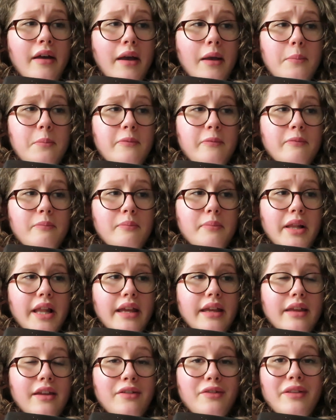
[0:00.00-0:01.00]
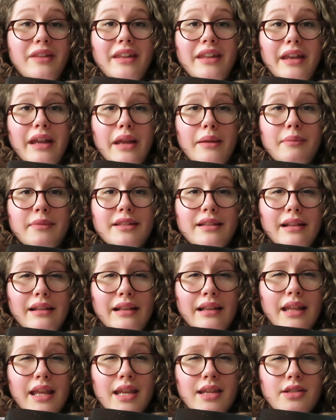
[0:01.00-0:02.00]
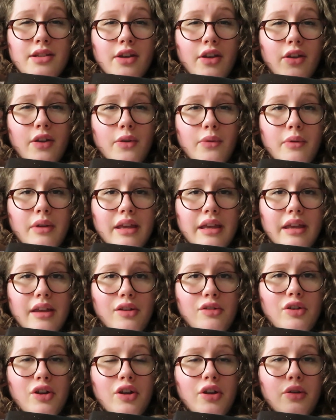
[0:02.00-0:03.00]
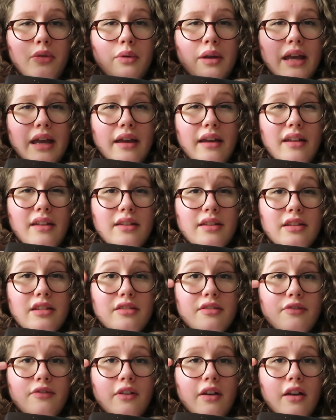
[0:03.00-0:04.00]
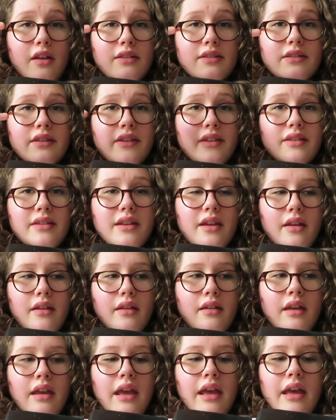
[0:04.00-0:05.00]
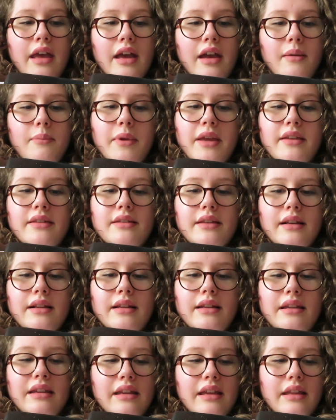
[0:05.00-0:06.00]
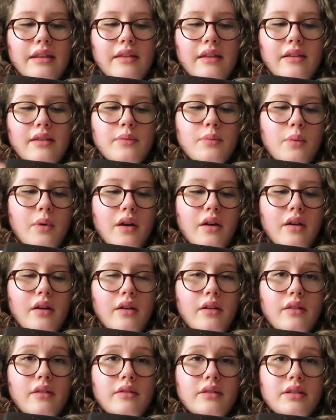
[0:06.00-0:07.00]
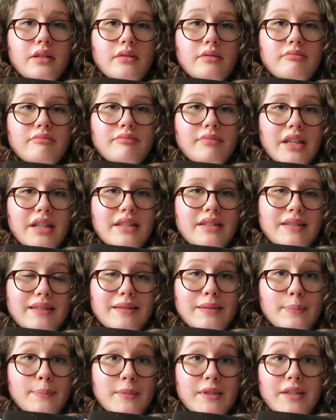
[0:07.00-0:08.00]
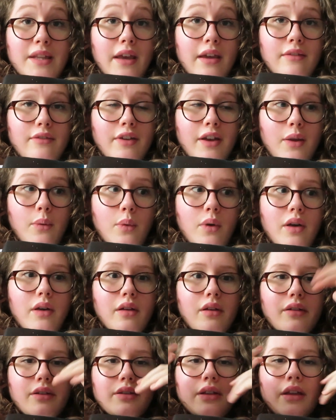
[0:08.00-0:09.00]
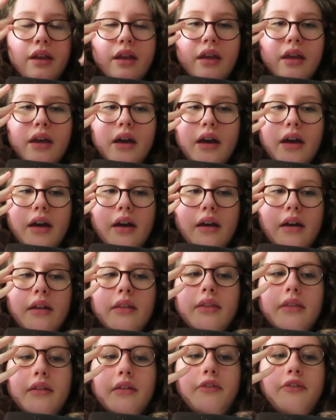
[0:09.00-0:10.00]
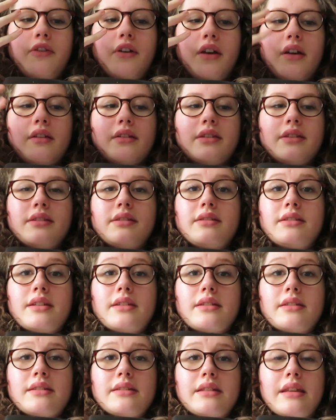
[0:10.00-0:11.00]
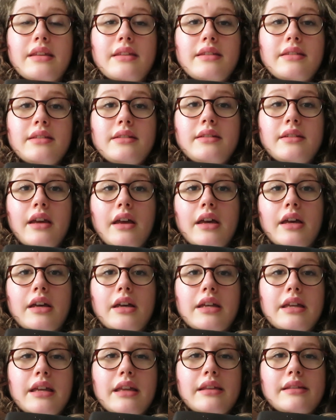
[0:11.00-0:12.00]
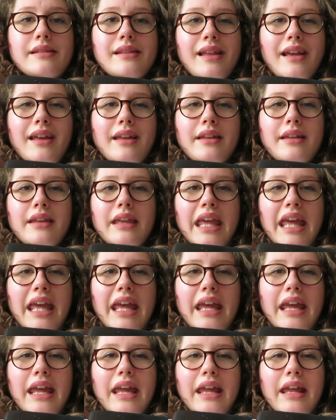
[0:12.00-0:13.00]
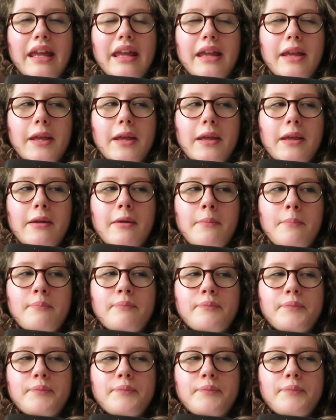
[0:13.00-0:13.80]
I'm blanking on their names, Leto, Hero, and First Sister, and basically in this world, this sci-fi world, the First Sister is like a